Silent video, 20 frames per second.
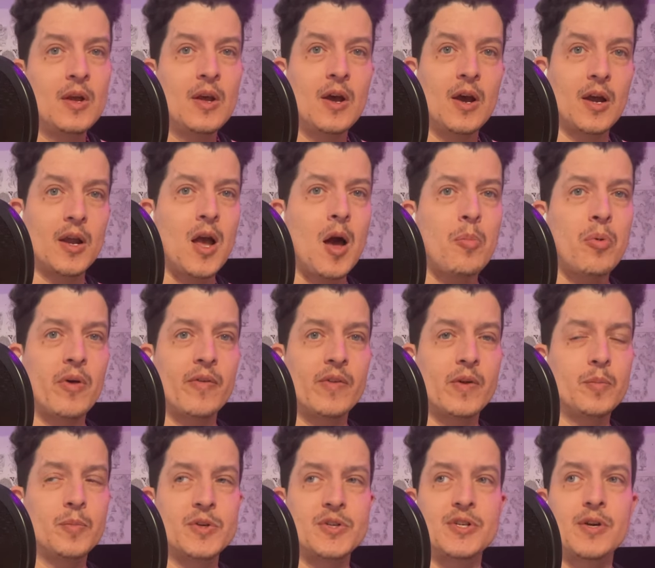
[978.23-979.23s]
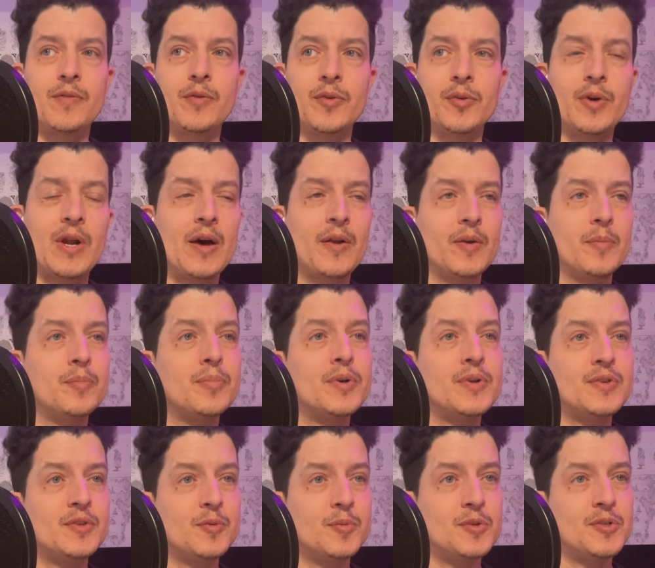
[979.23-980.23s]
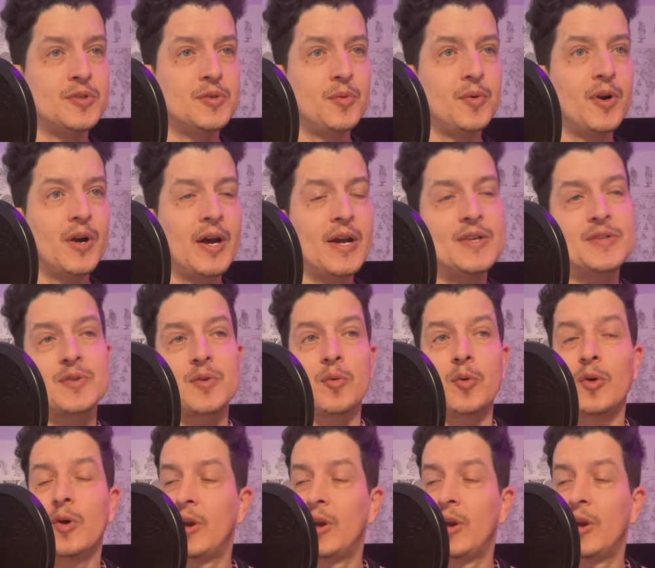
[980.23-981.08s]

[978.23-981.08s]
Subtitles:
A couple of them were shuffled around and put into a junior high school.